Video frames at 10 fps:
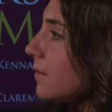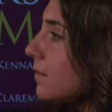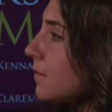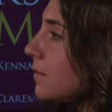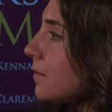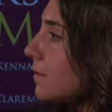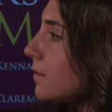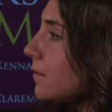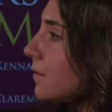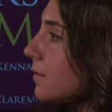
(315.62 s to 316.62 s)
me.
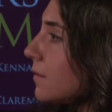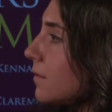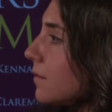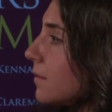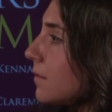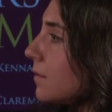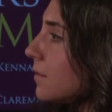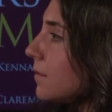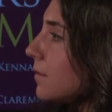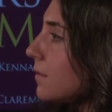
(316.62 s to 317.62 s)

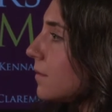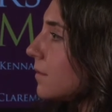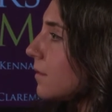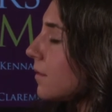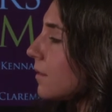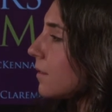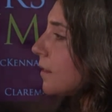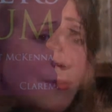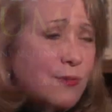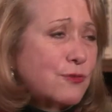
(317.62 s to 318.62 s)
My husband is
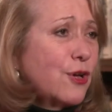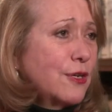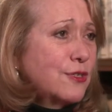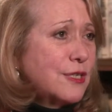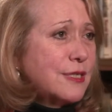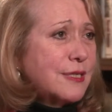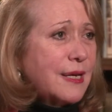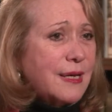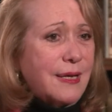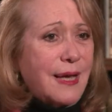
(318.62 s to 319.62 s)
also a sociologist,
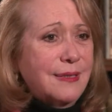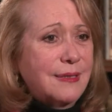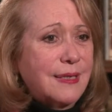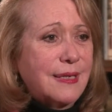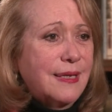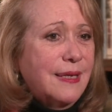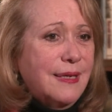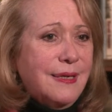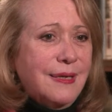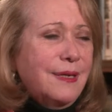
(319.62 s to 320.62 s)
and
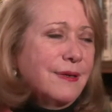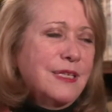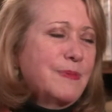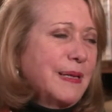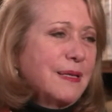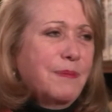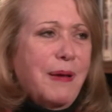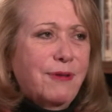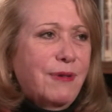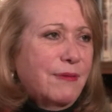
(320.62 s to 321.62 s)
he's been in the
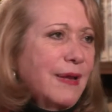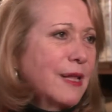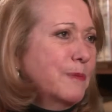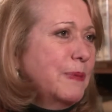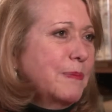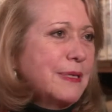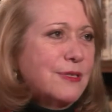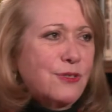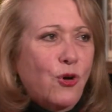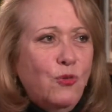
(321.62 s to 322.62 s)
background helping me
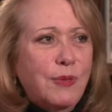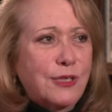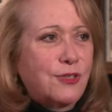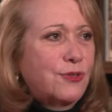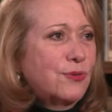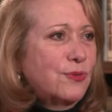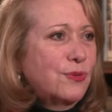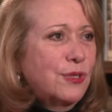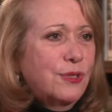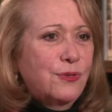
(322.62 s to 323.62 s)
so much to
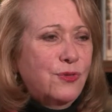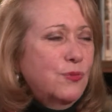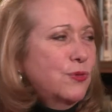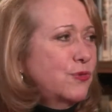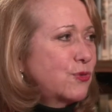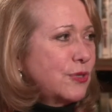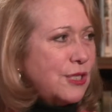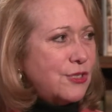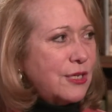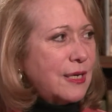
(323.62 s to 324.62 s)
move
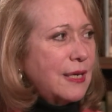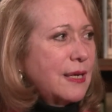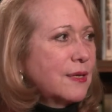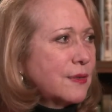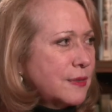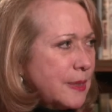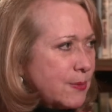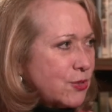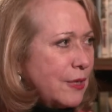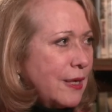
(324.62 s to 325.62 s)
strategically and
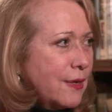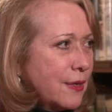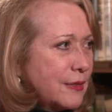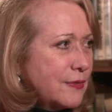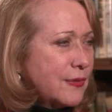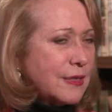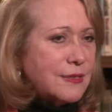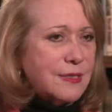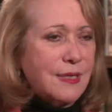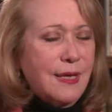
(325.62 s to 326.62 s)
conceptually in all these
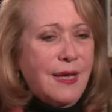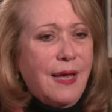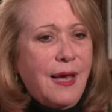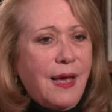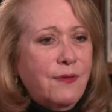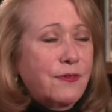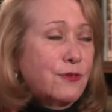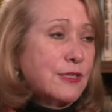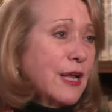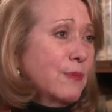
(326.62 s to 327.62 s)
fields. And of
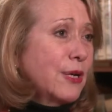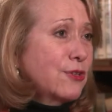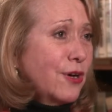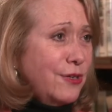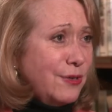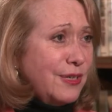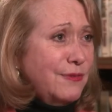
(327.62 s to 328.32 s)
course, now my daughter,